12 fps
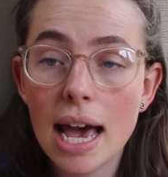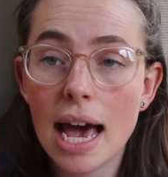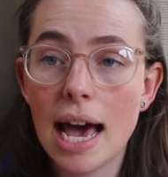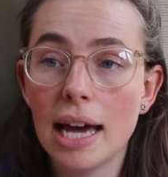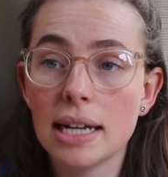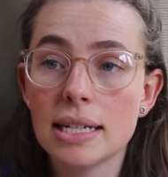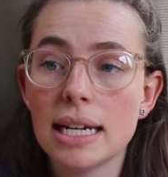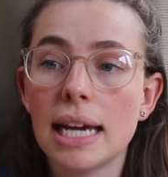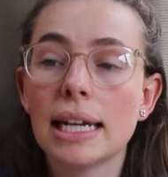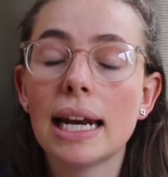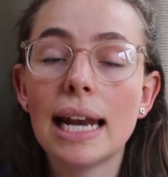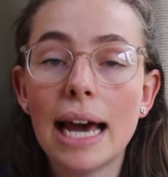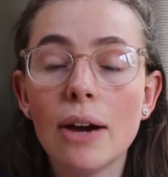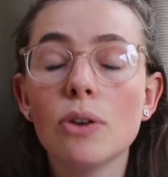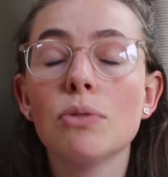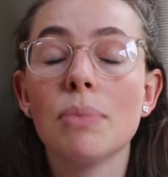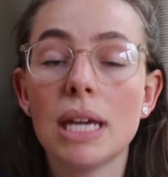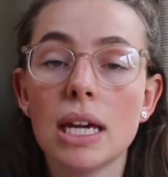and it
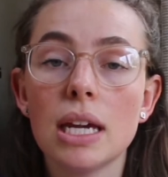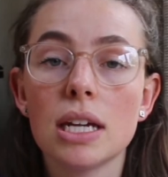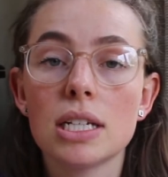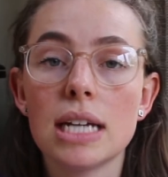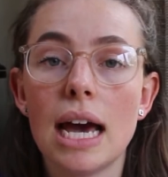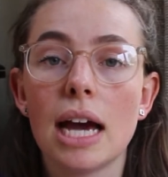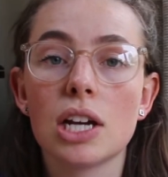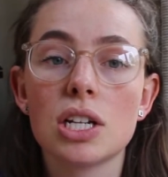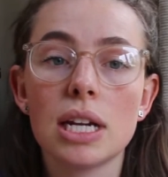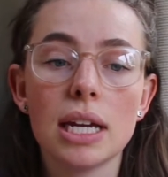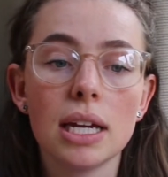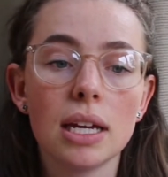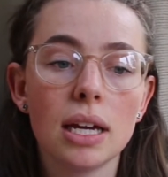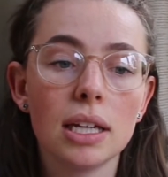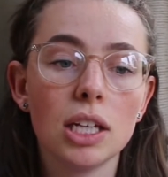allowed me to actually,